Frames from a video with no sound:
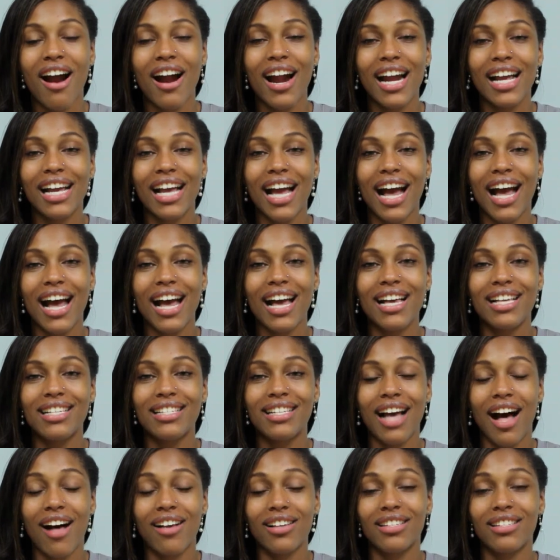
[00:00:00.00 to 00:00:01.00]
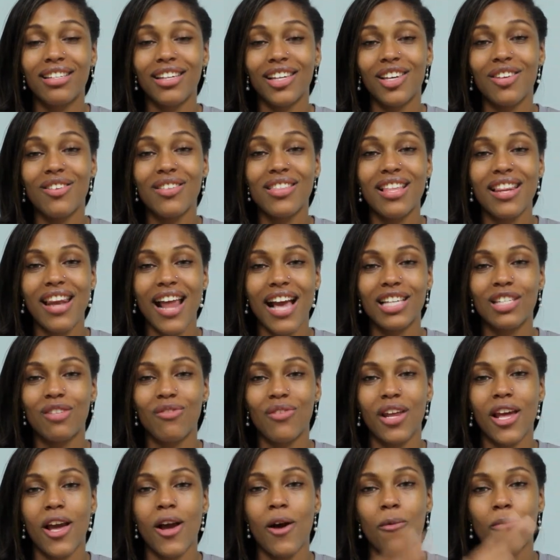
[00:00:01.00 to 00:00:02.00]
Alright guys, I'll see you in the
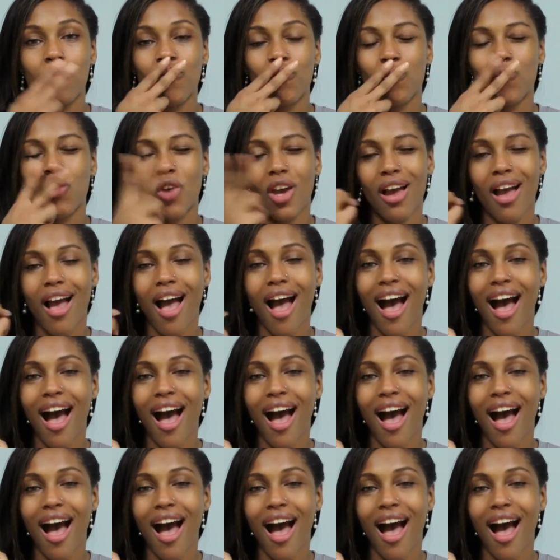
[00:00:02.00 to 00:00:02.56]
next video.